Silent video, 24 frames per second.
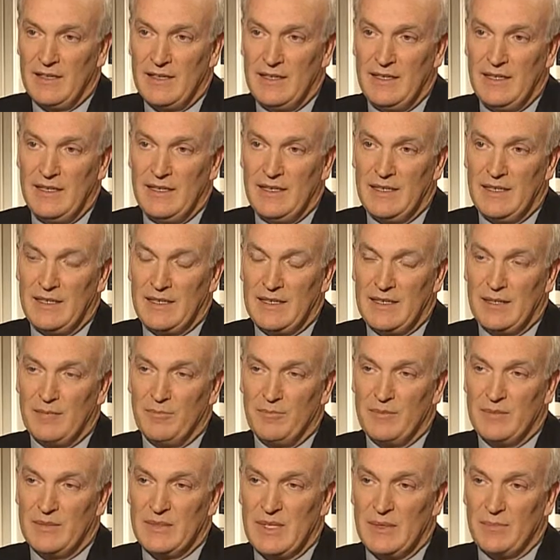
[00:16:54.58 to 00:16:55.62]

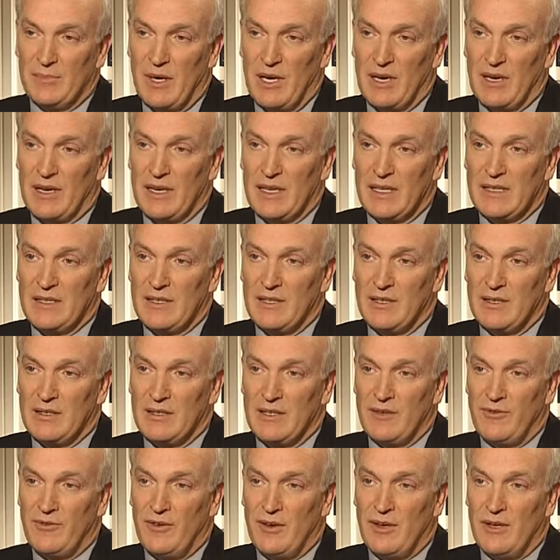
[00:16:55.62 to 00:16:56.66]
the market
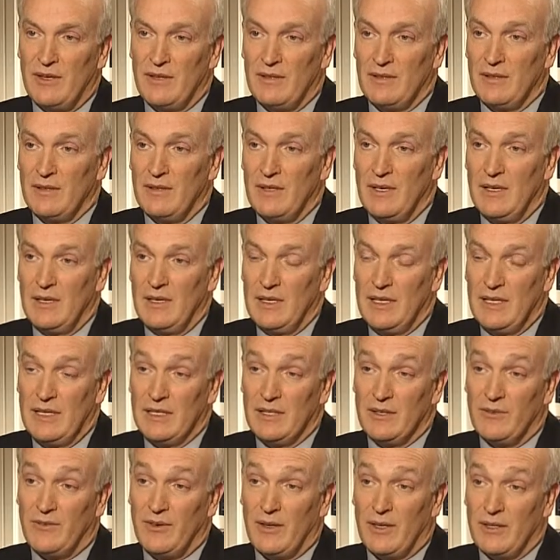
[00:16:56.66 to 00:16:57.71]
to fall in
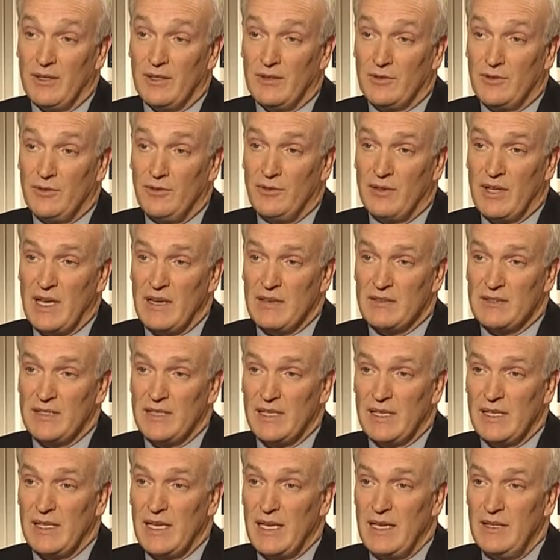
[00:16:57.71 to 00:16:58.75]
the fall of
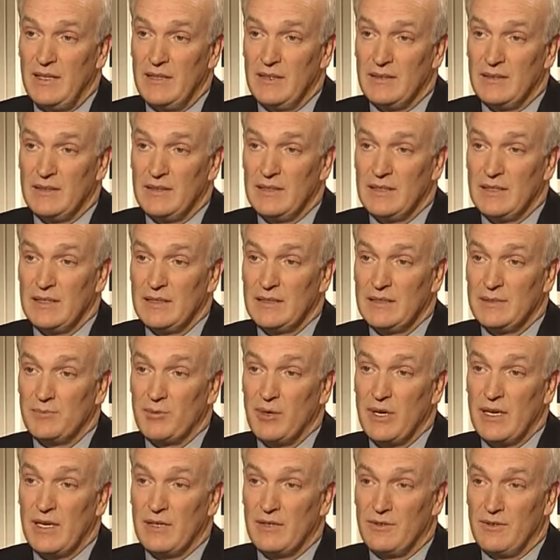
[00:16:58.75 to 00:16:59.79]
2008 and the
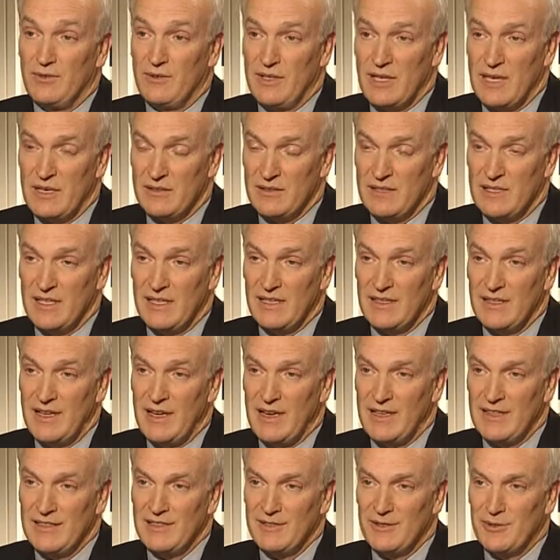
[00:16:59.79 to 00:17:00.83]
spring of
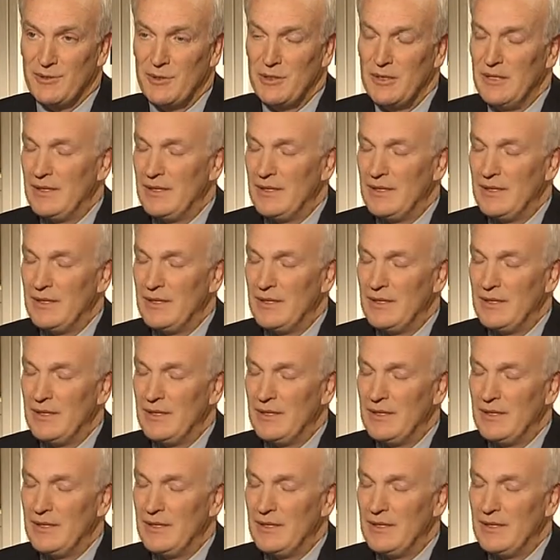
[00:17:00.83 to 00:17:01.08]
2009. So